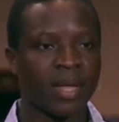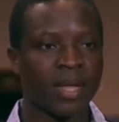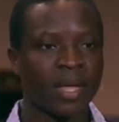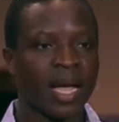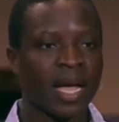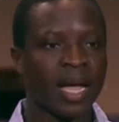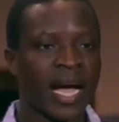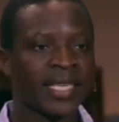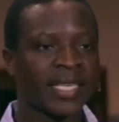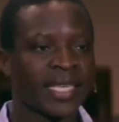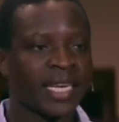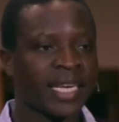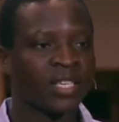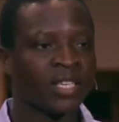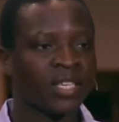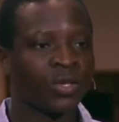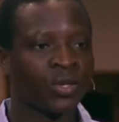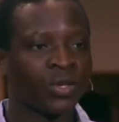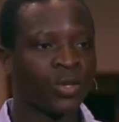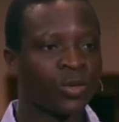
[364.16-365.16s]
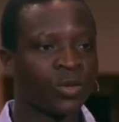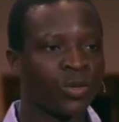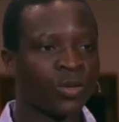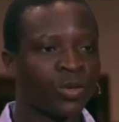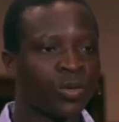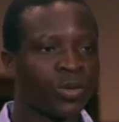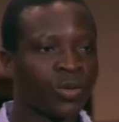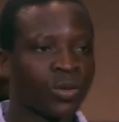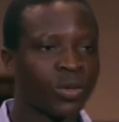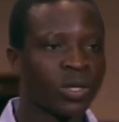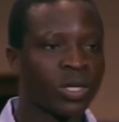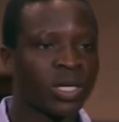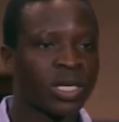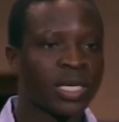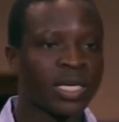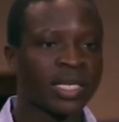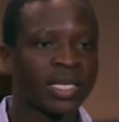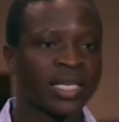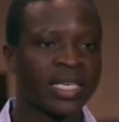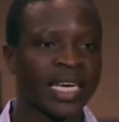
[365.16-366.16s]
I say to you,
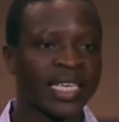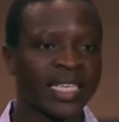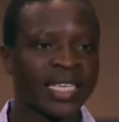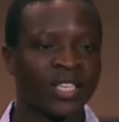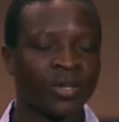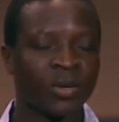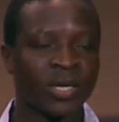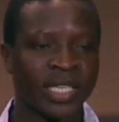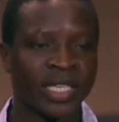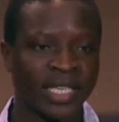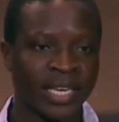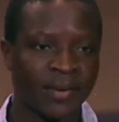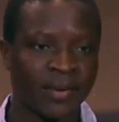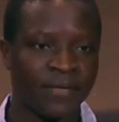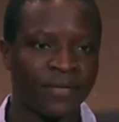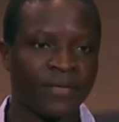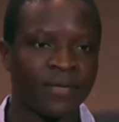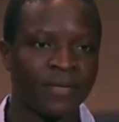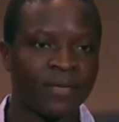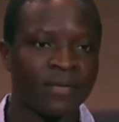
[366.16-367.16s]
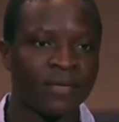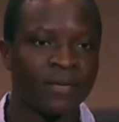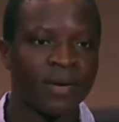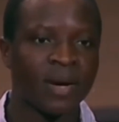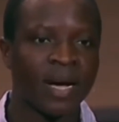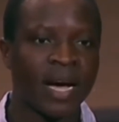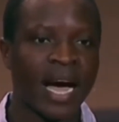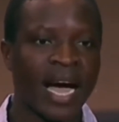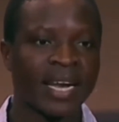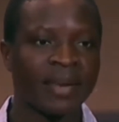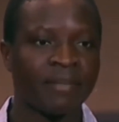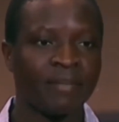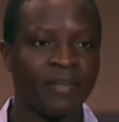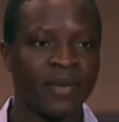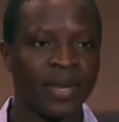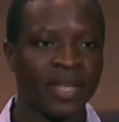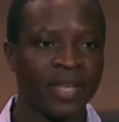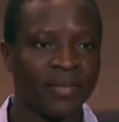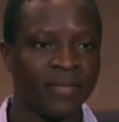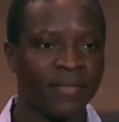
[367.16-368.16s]
trust yourself and
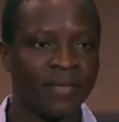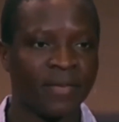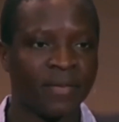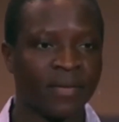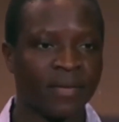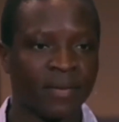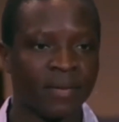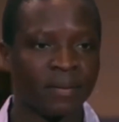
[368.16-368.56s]
believe.